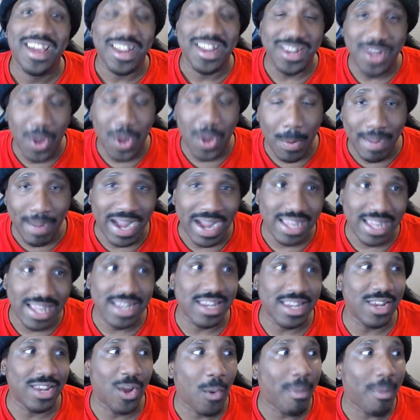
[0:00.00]
nobody
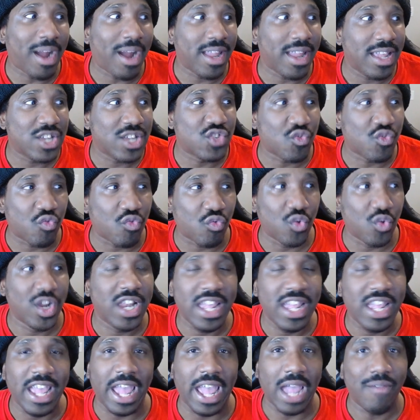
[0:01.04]
nobody has
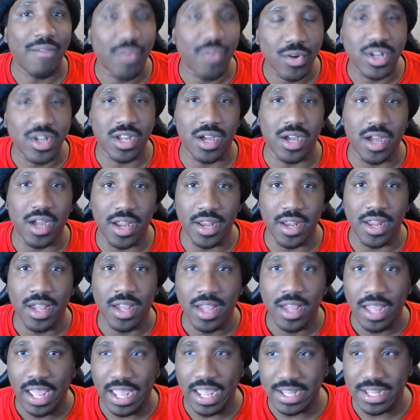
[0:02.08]
really ever done
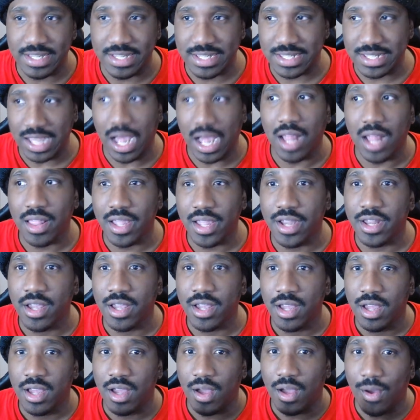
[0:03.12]
a solid
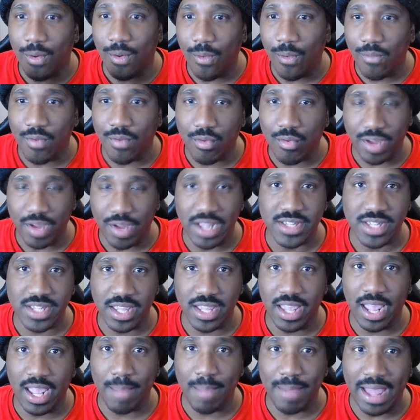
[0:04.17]
oval
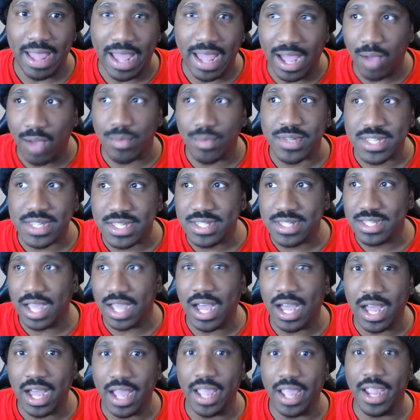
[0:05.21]
racing game
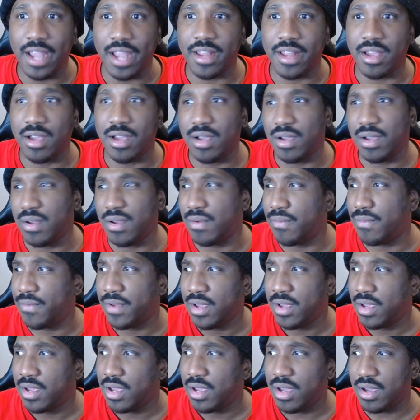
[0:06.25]
outside of,
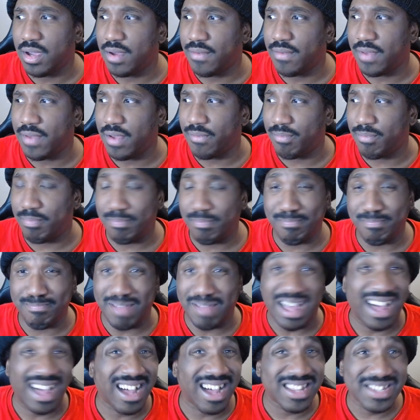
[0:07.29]
of, of
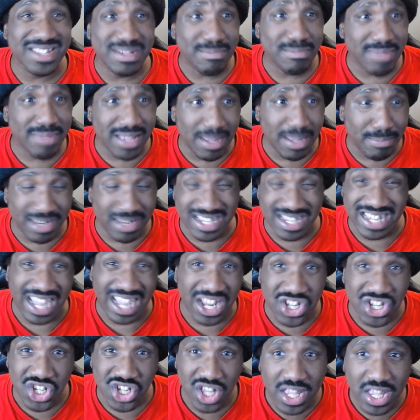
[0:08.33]
possibly
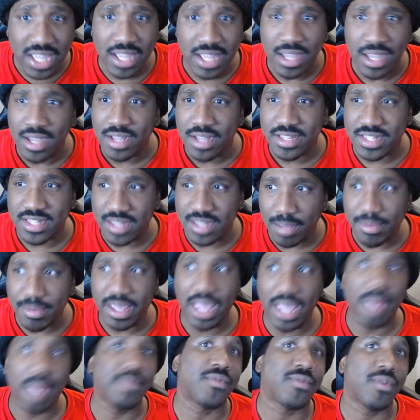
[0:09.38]
potentially some
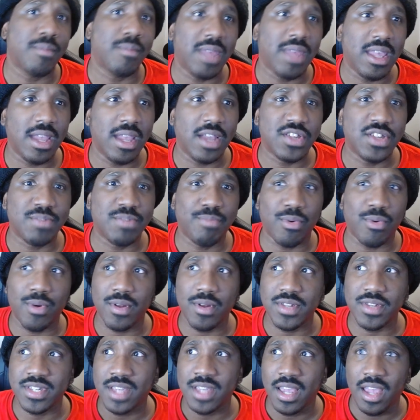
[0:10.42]
games from EA
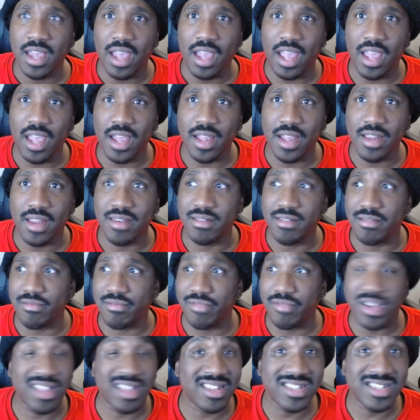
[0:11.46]
Sports and
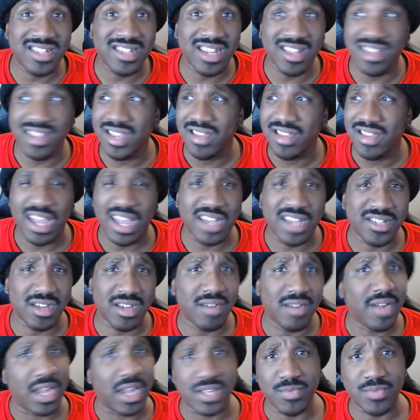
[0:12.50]
realistically
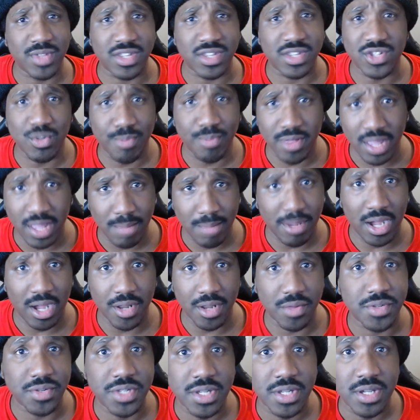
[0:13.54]
SRX with the super late
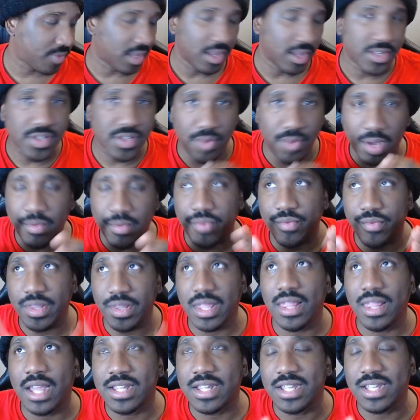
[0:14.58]
models. So I would
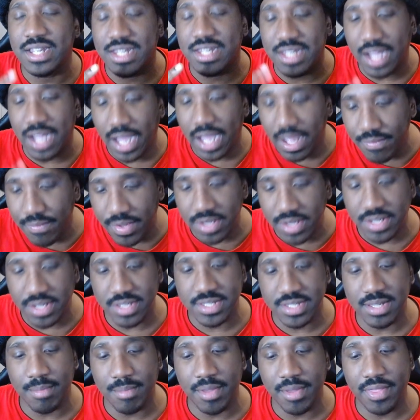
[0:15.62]
really like to dive into
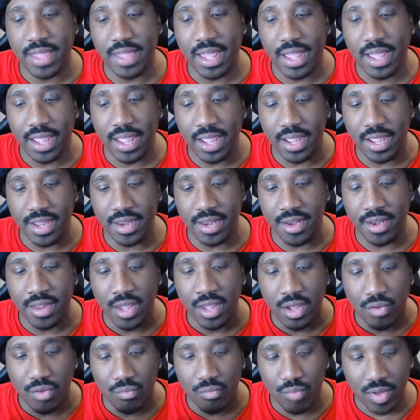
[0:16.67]
some of that and
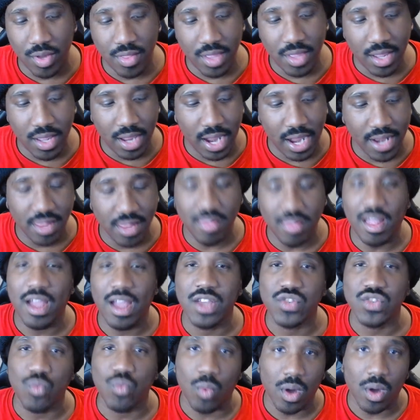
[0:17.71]
really
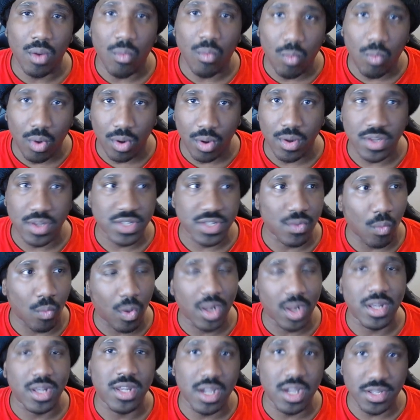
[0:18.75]
analyze what works,
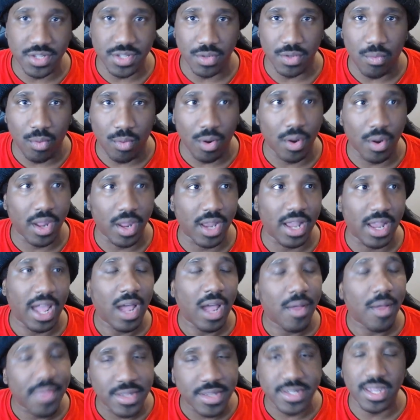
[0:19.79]
what doesn't work, and
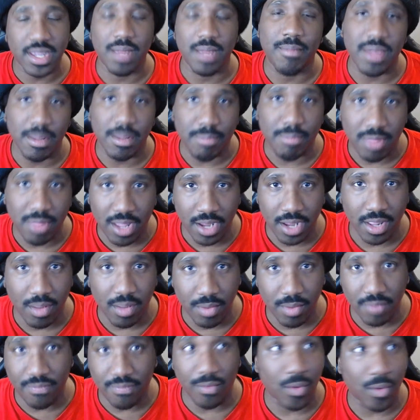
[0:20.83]
how this can be applied
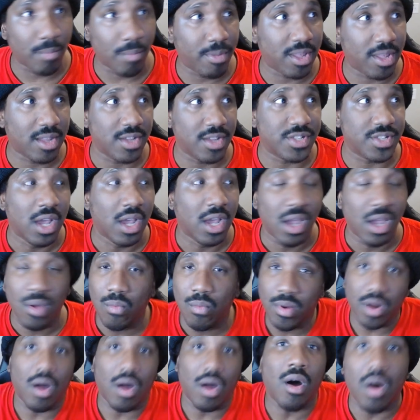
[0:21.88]
going forward because
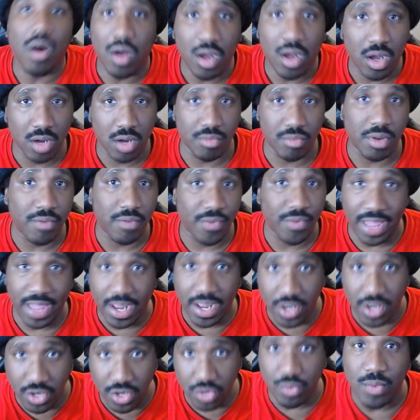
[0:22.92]
we're all hungry for
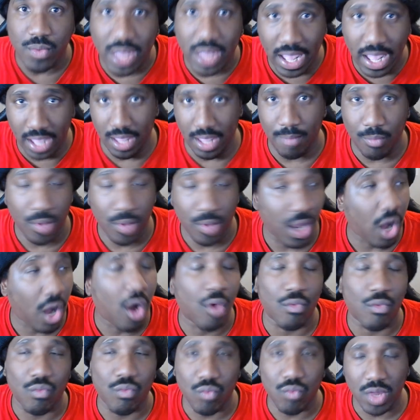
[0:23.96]
that new game. We
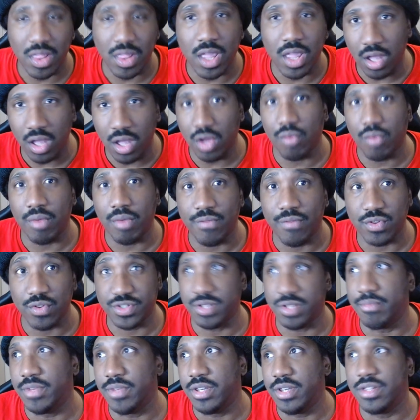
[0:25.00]
are really hungry for
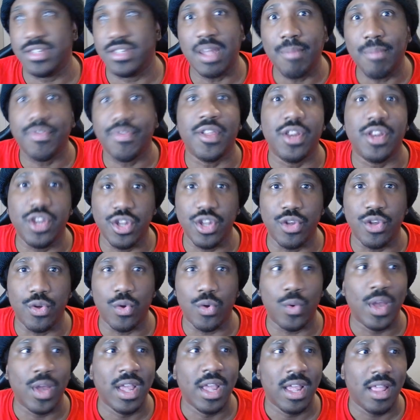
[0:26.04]
some something
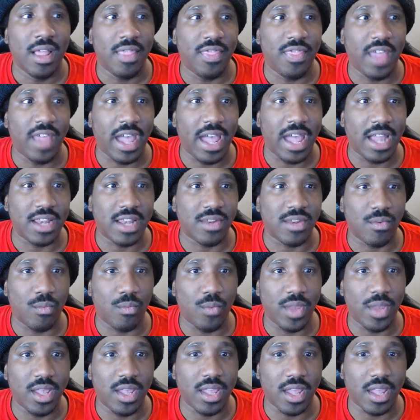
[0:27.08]
new that
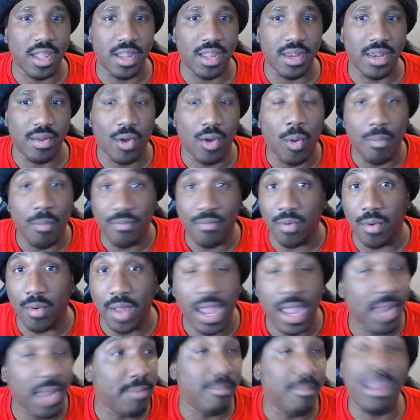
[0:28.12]
we can hope for.
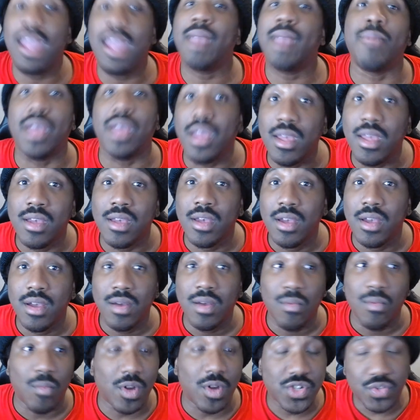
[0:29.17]
And maybe
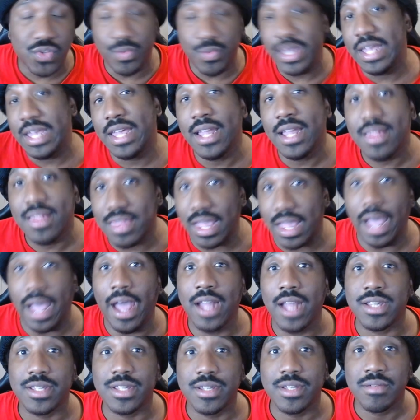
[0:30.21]
once we get
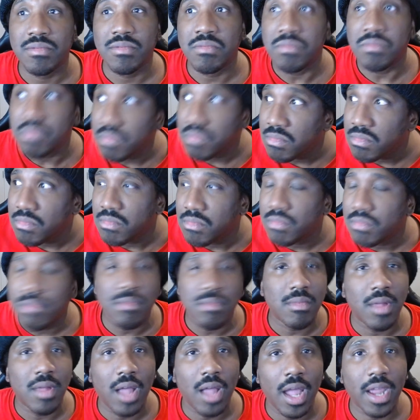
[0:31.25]
that,
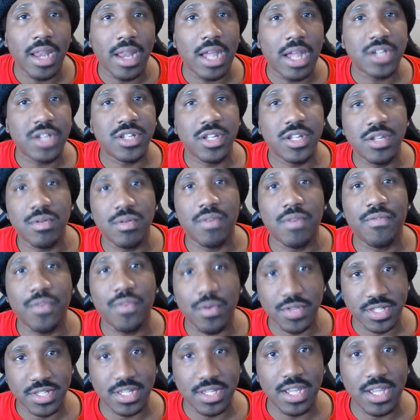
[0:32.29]
I can actually do a
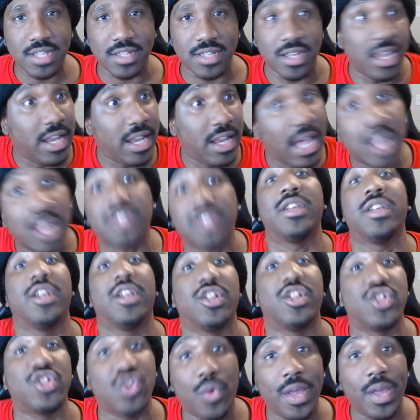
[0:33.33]
full season and actually
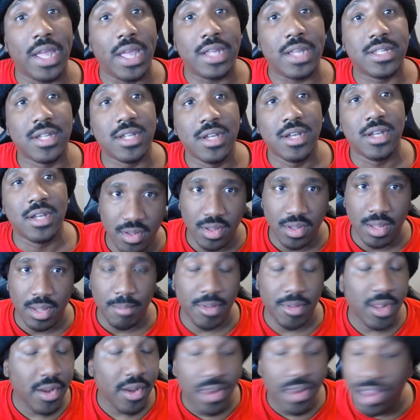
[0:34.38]
enjoy it. But,